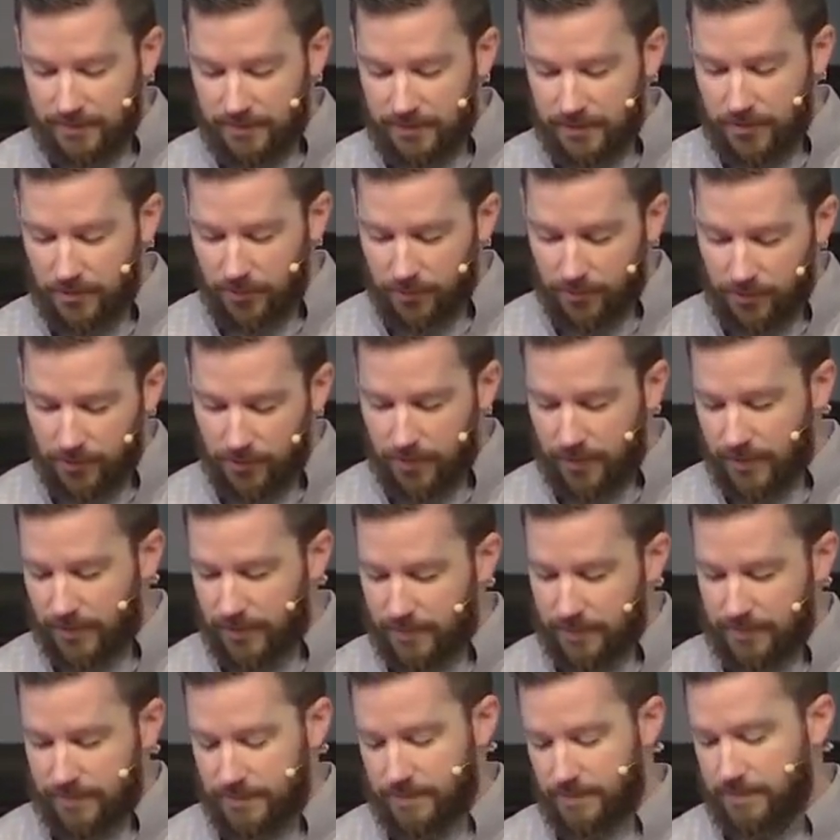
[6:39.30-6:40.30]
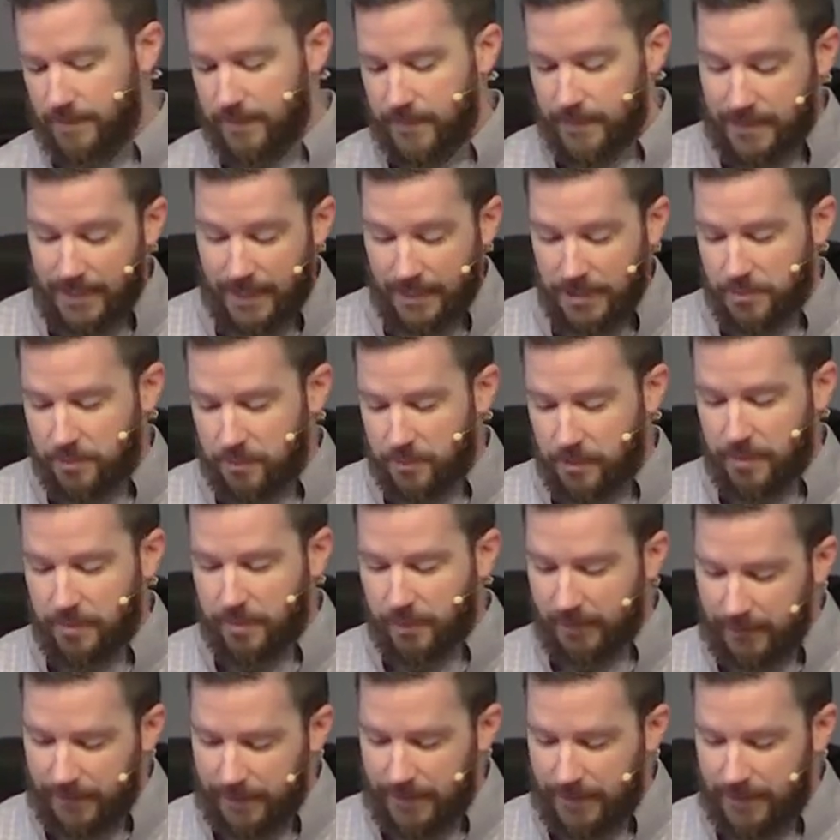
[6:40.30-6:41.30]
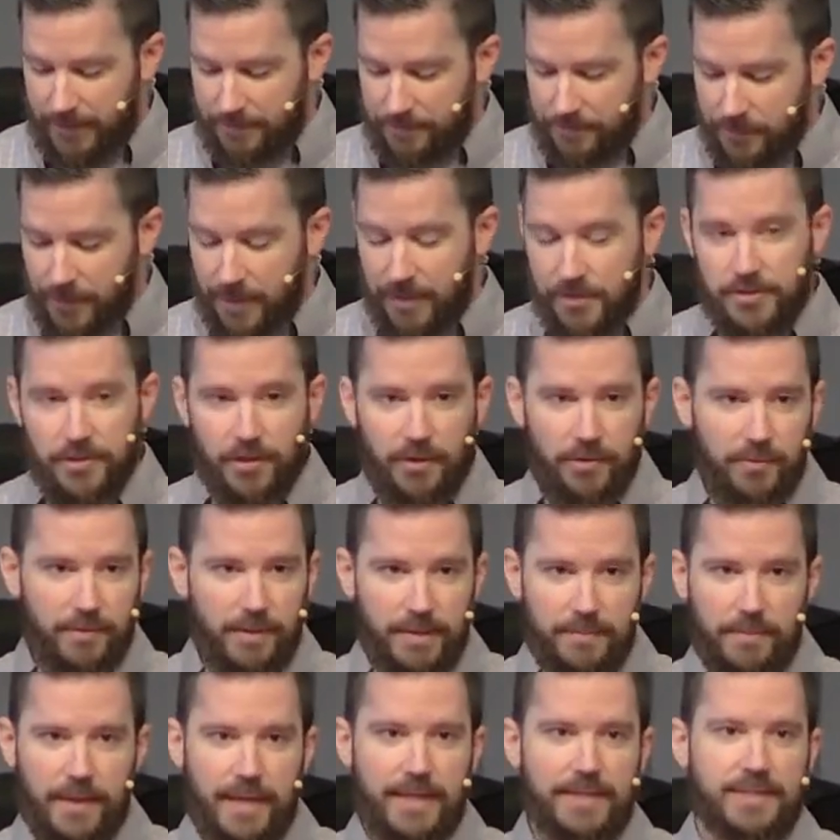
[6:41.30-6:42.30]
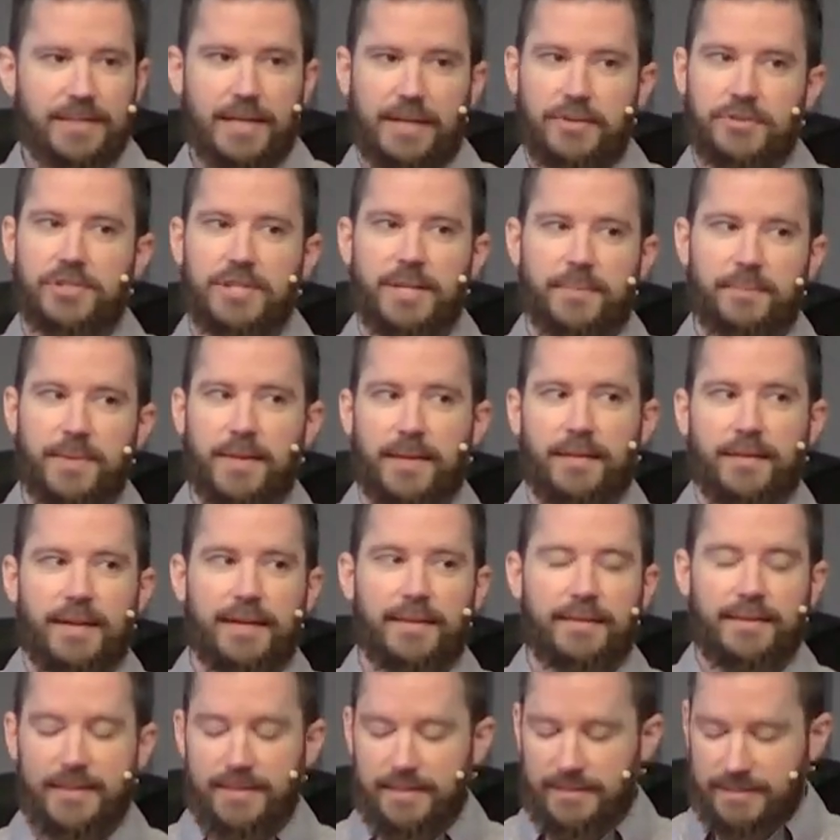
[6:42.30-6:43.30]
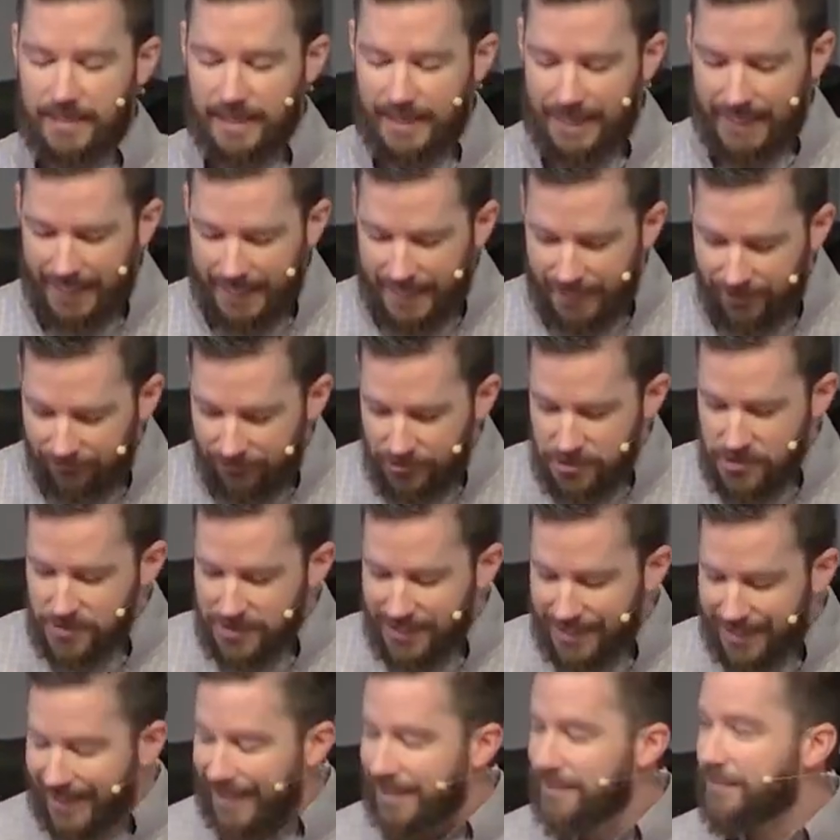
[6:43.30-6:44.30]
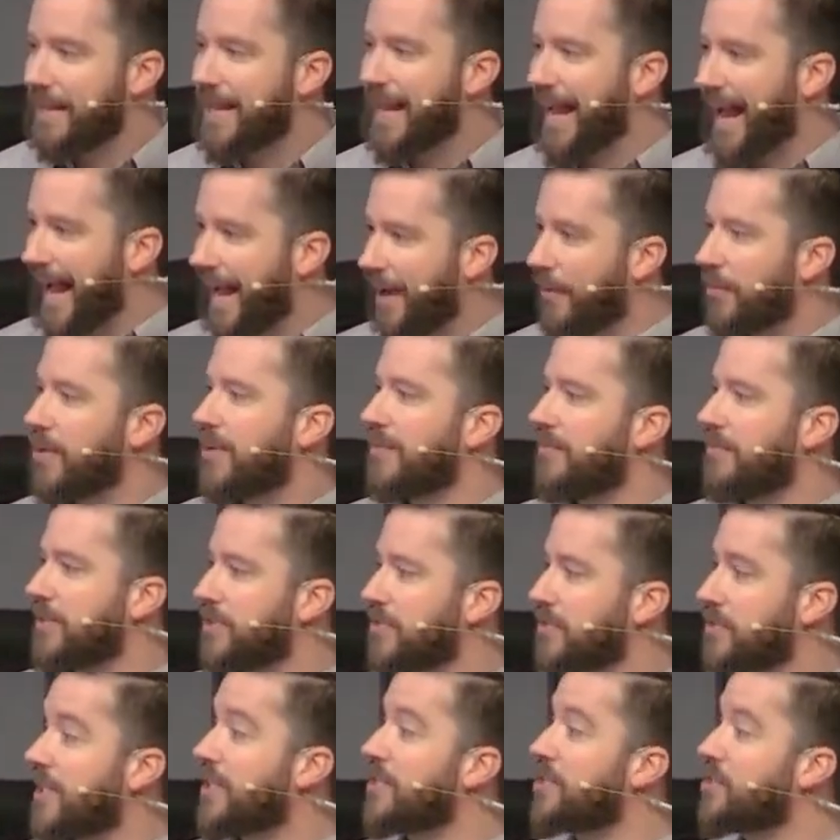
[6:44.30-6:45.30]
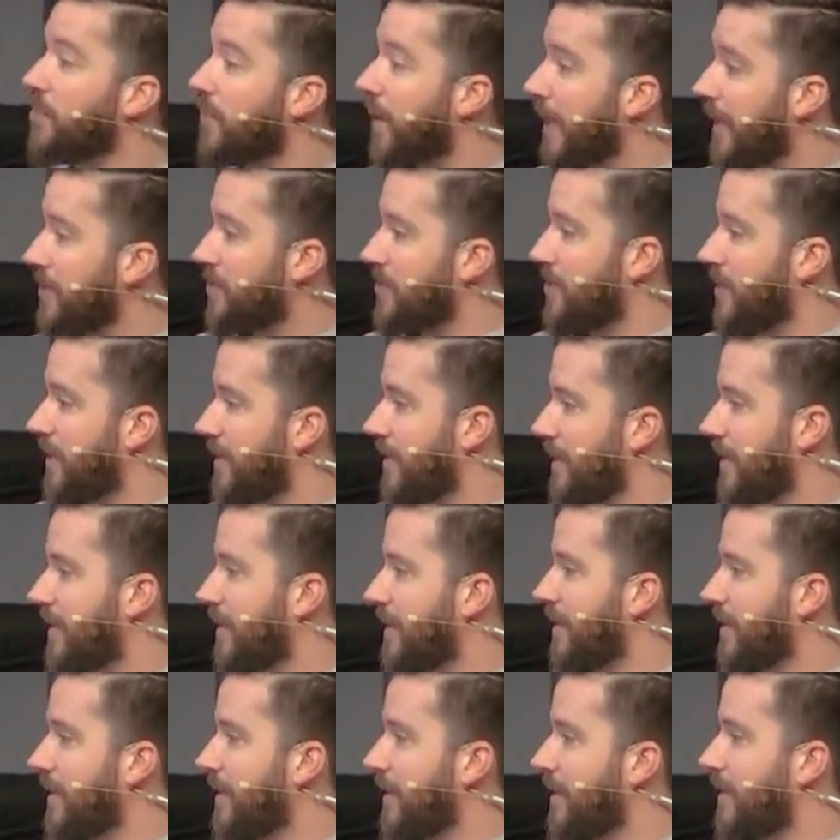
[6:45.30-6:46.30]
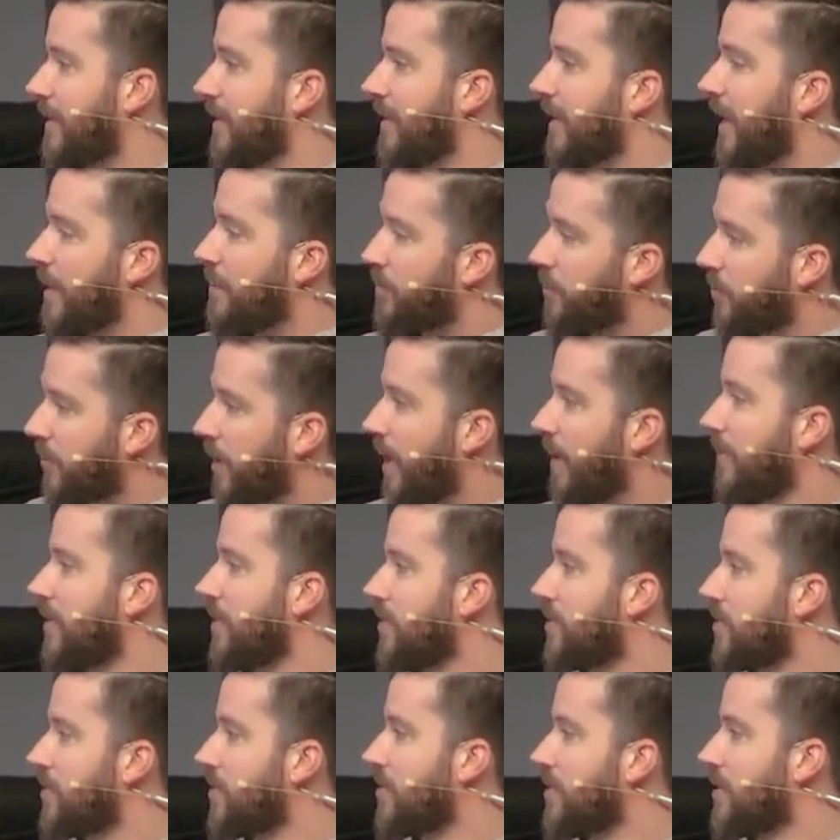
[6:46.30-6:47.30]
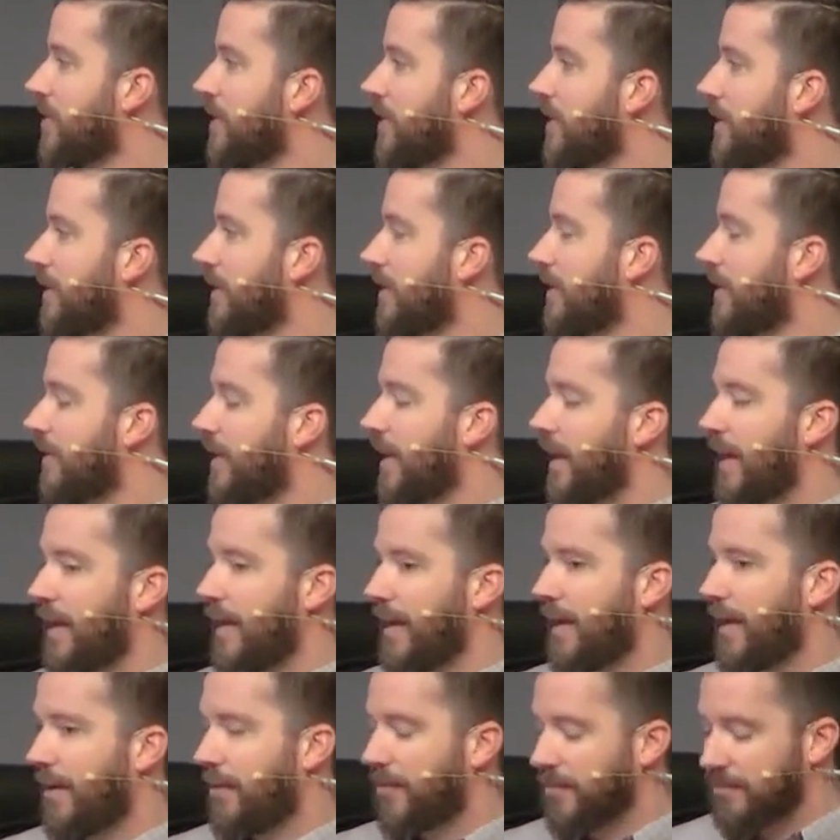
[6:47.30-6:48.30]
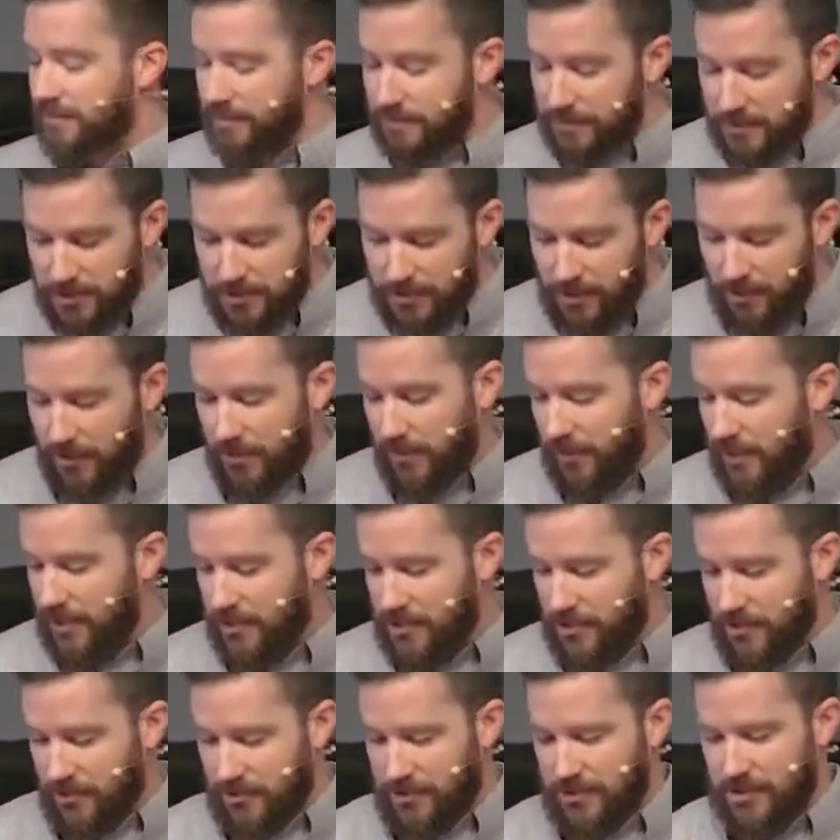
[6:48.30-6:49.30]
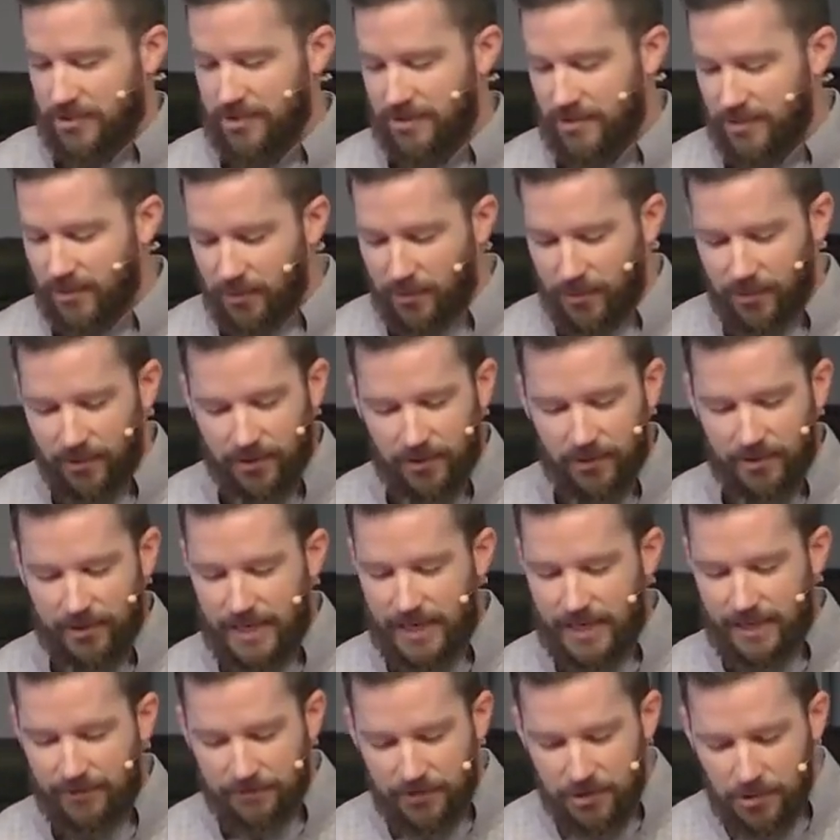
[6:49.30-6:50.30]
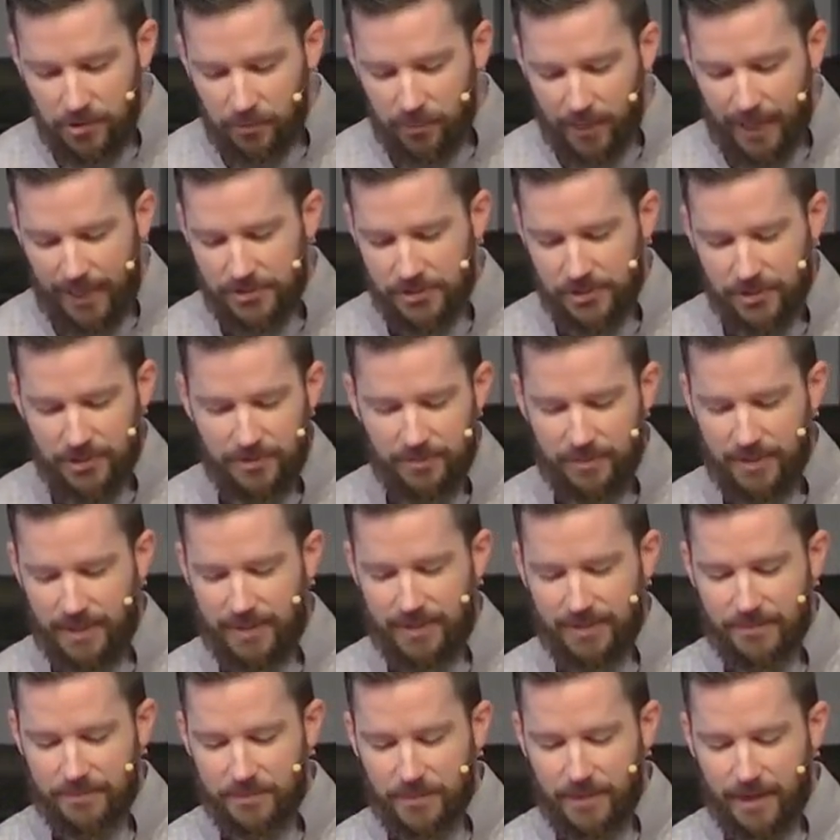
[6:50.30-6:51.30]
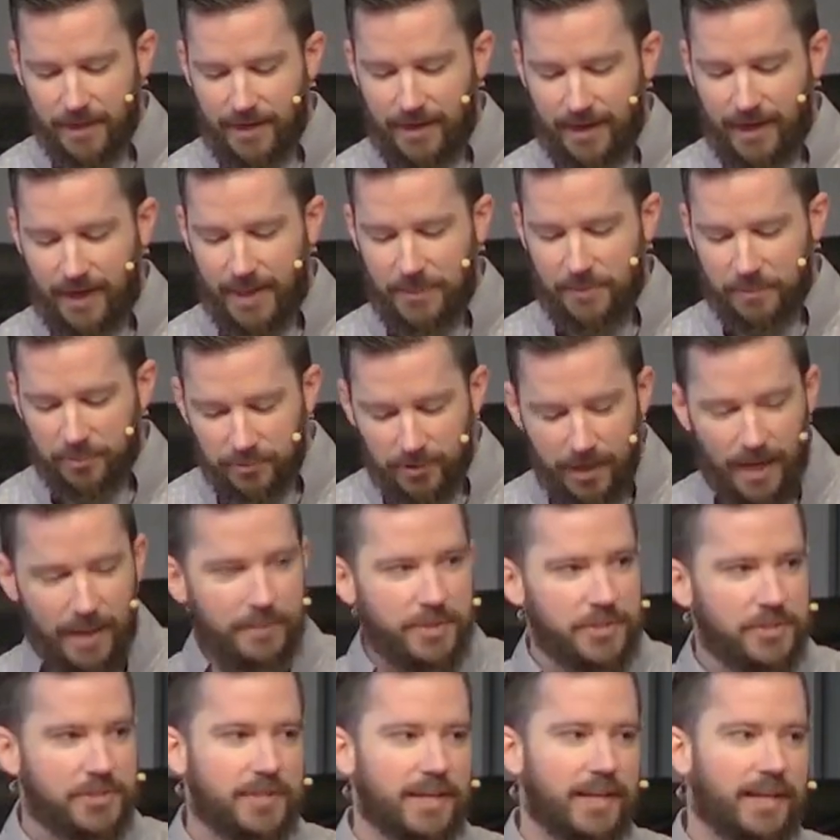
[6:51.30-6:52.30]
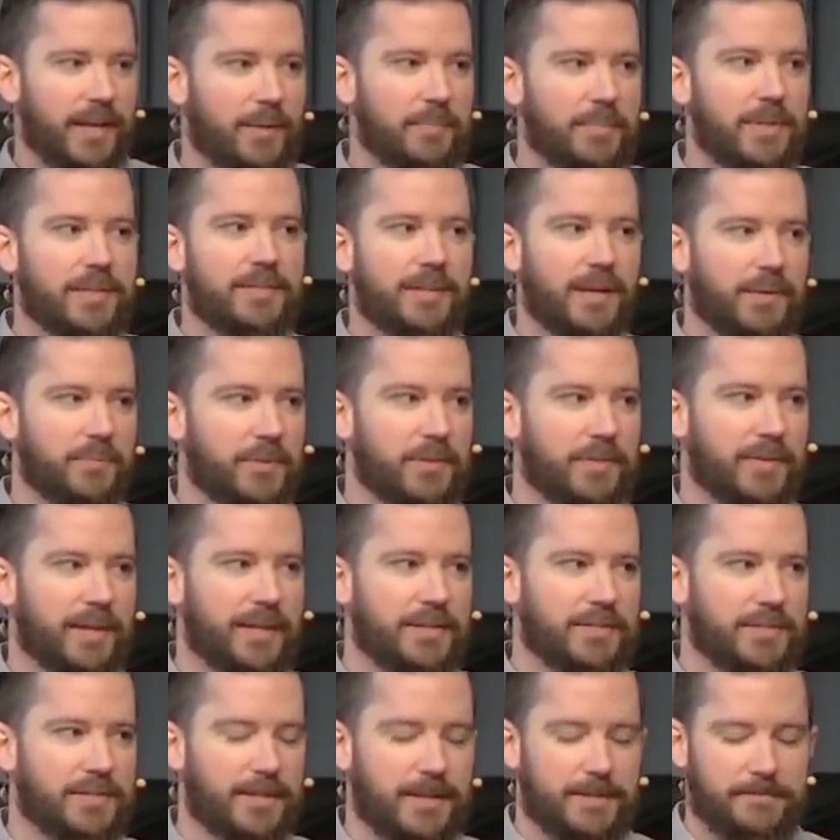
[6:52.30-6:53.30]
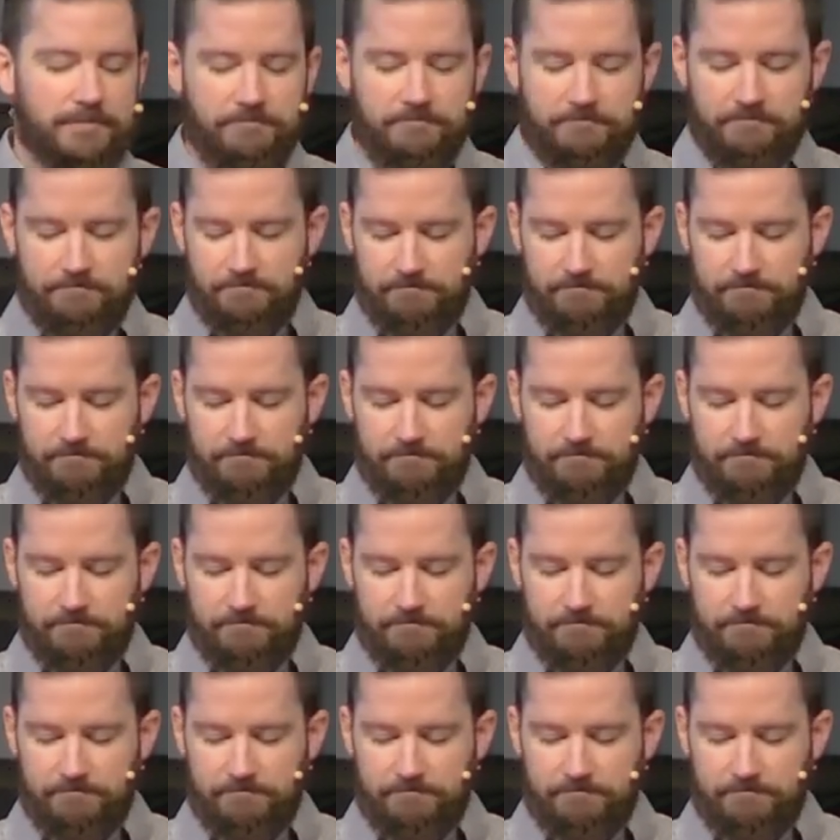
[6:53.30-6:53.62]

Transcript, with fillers: your desperate plea. So it may sound something like this If you get me out of this situation, I promise I'll start going to church. Or if you rescue me, I promise that I'll be done with that sin.